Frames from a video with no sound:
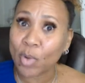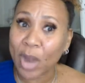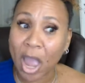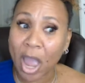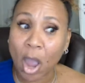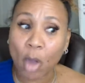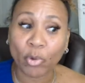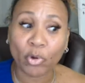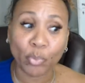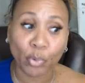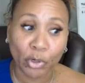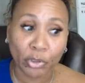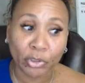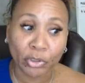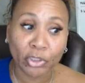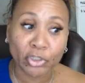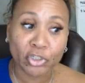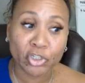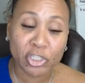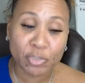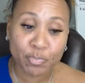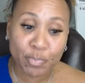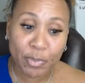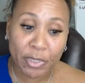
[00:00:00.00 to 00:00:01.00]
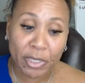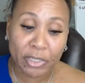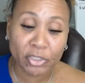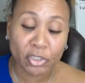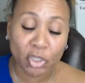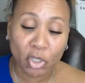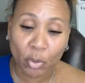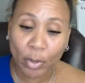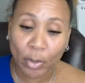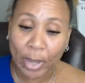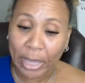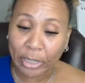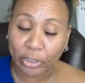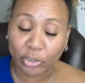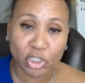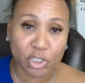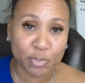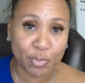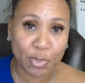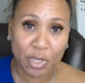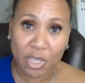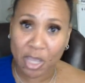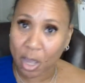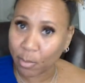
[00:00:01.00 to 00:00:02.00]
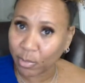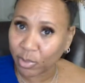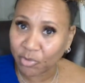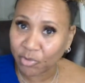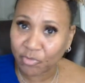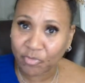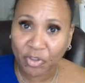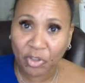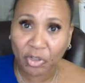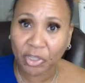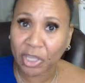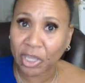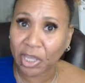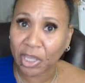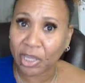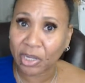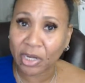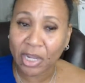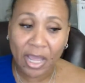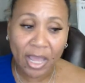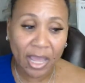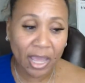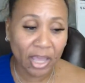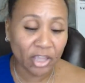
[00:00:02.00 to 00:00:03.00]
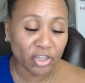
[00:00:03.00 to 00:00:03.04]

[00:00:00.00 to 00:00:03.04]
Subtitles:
route would really just be to go ahead and just become an affiliate